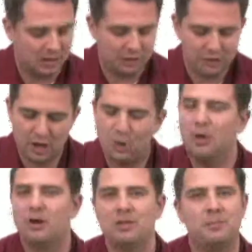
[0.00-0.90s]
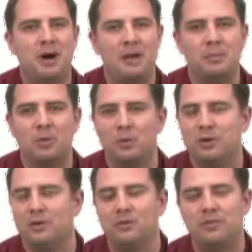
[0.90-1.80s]
Nowhere in the Bible
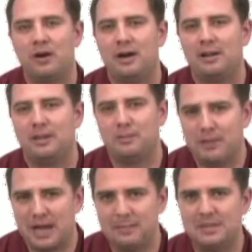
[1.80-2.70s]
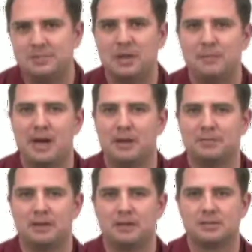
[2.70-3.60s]
will you find babies being
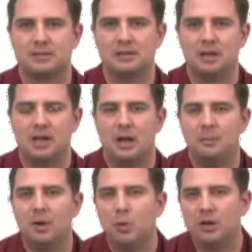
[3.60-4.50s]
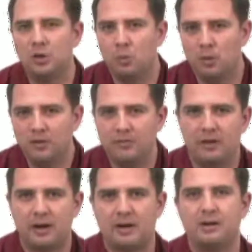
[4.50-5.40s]
baptized. But what you will
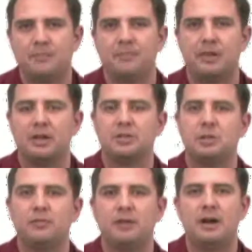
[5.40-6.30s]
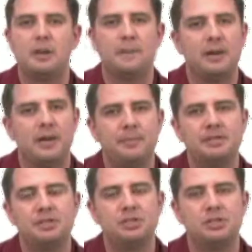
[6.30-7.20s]
find is you'll find
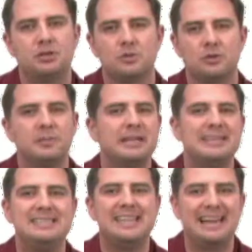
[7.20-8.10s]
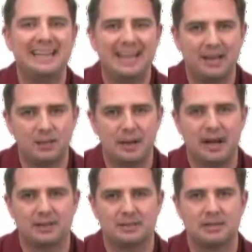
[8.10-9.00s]
babies and children being dedicated
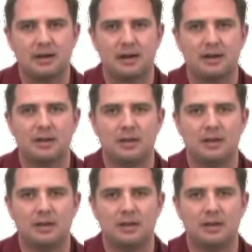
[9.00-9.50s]
back to God.